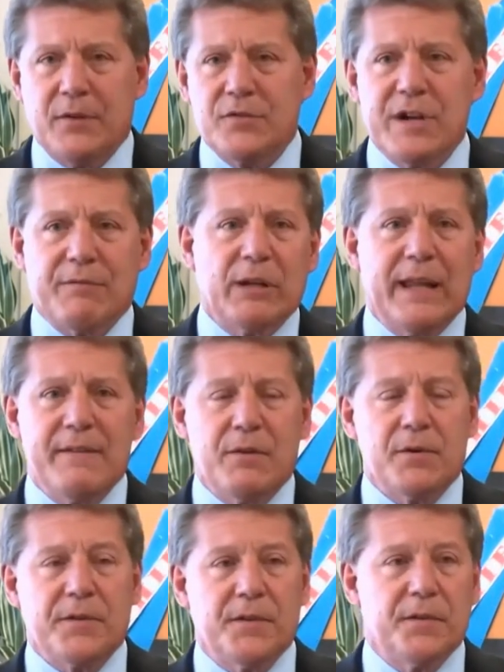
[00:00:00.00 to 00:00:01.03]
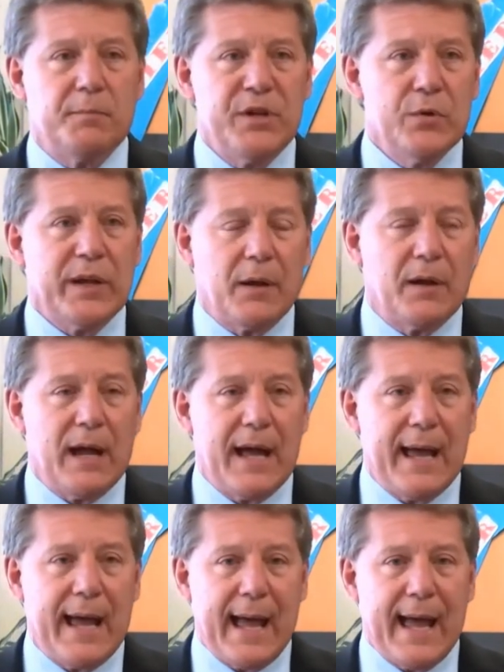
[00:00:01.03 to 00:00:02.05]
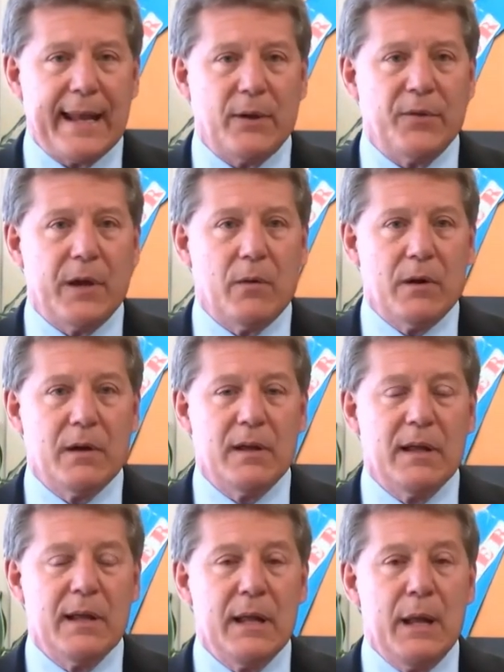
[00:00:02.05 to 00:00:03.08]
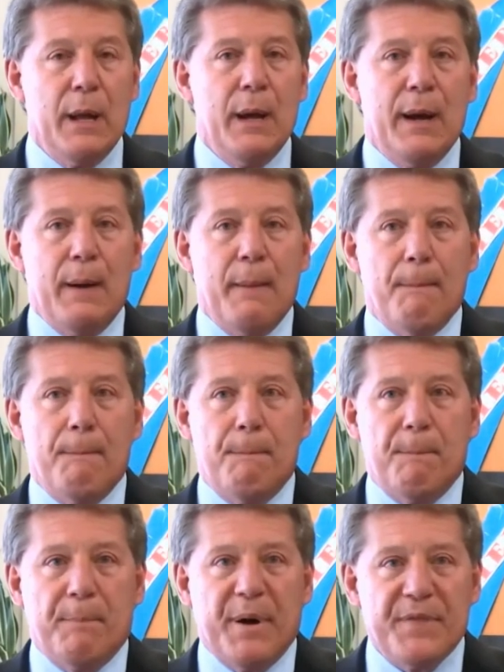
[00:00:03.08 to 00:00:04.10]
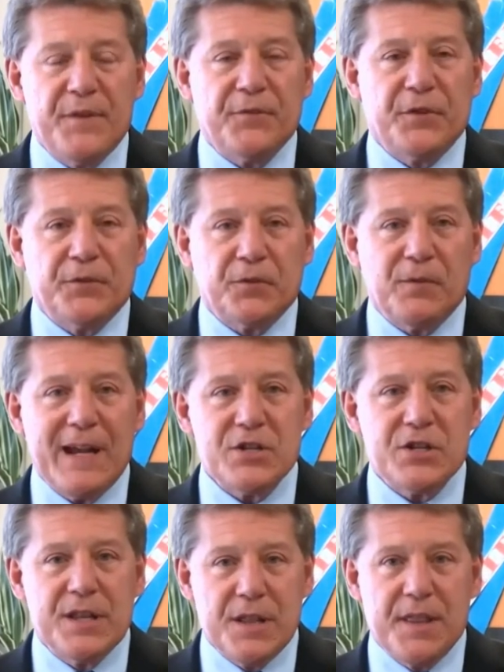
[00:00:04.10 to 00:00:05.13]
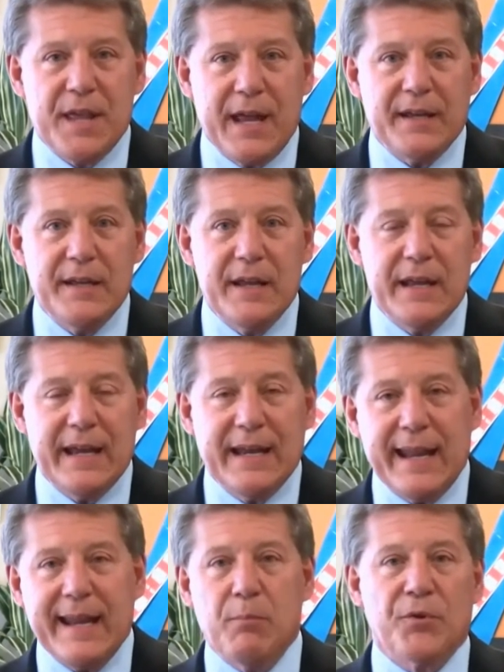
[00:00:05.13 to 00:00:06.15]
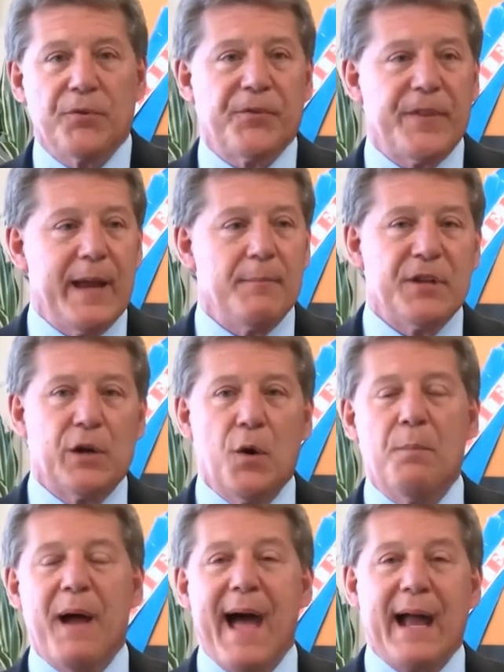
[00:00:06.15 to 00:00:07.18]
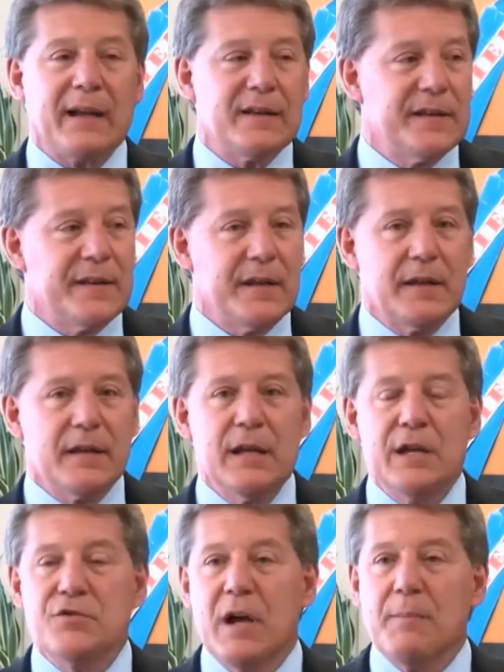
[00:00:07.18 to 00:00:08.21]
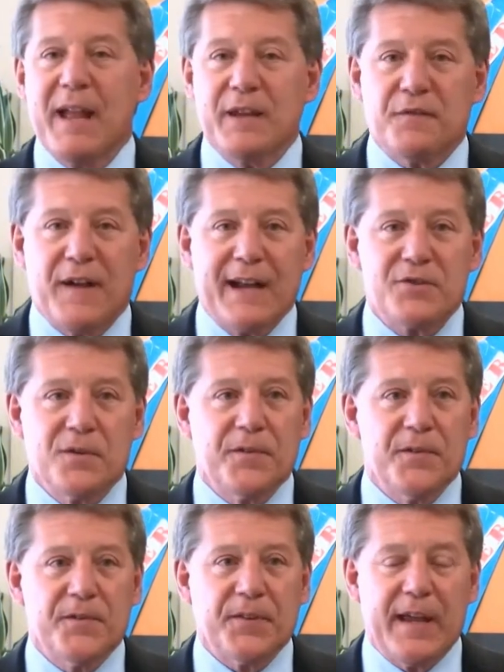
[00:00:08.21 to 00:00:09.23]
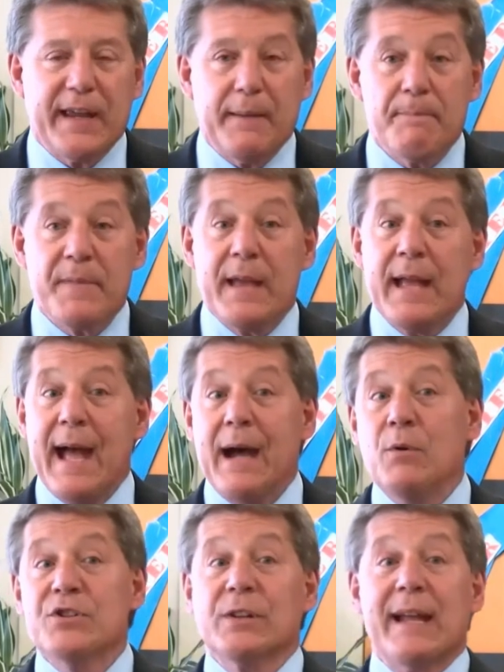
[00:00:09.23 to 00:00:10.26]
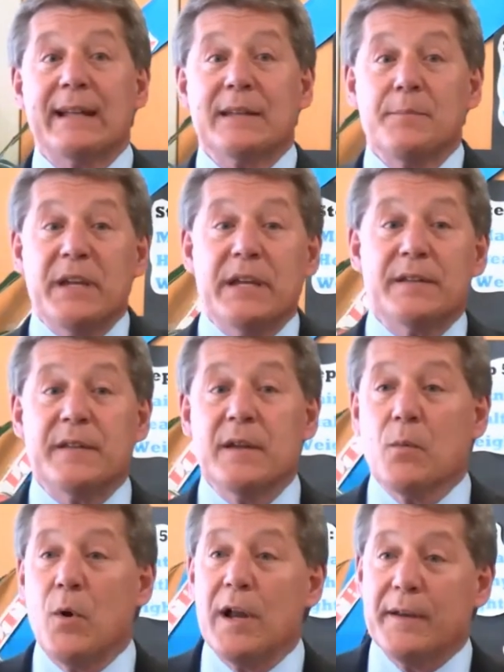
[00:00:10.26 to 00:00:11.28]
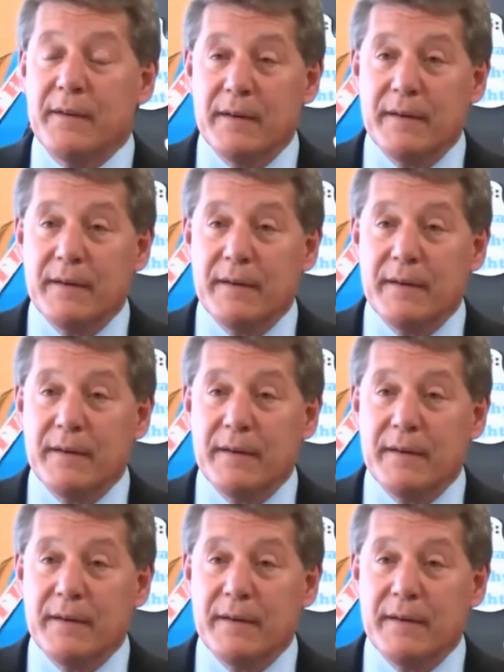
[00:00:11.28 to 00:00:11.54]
Chevrolet versus Buick, I don't know. But this discretion then enables them to go back to the drug manufacturers and say, How would you like to be in tier one?